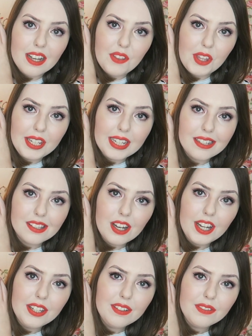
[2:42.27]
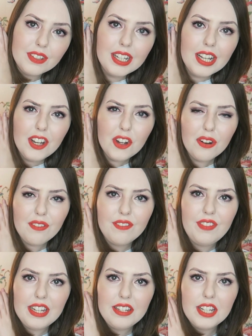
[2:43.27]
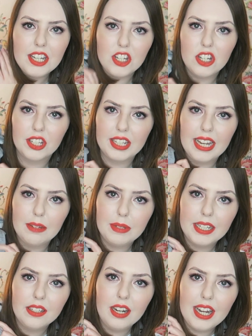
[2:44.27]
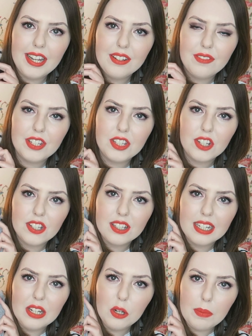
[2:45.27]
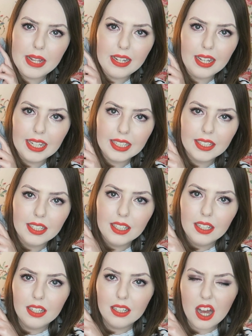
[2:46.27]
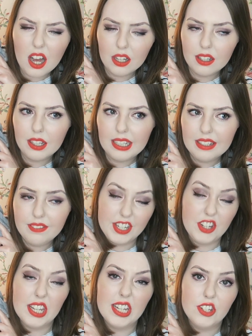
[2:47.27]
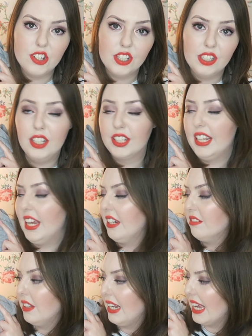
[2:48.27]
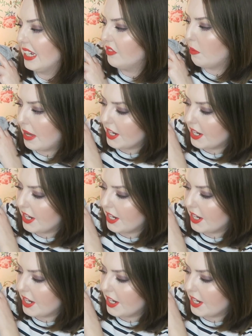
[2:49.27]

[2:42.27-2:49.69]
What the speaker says: I think it's kind of not vintage looking, but it kind of is just a little bit like vintage looking, for lack of a